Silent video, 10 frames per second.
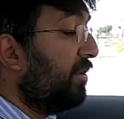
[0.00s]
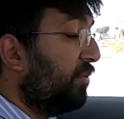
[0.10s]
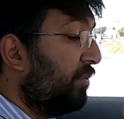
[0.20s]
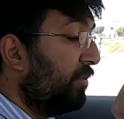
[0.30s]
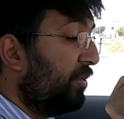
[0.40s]

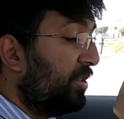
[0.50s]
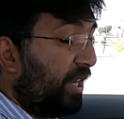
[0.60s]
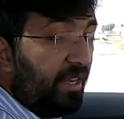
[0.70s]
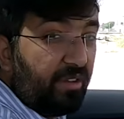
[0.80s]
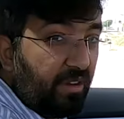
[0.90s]
to
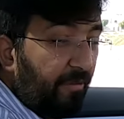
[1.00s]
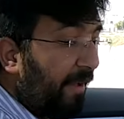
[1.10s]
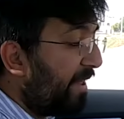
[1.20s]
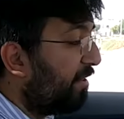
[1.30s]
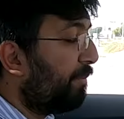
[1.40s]
change the
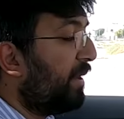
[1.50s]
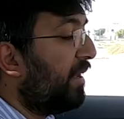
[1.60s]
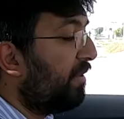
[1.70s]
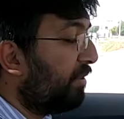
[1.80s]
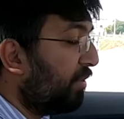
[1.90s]
fan
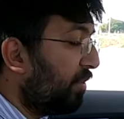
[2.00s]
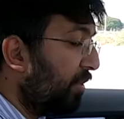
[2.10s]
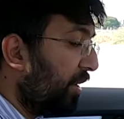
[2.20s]
speed, you go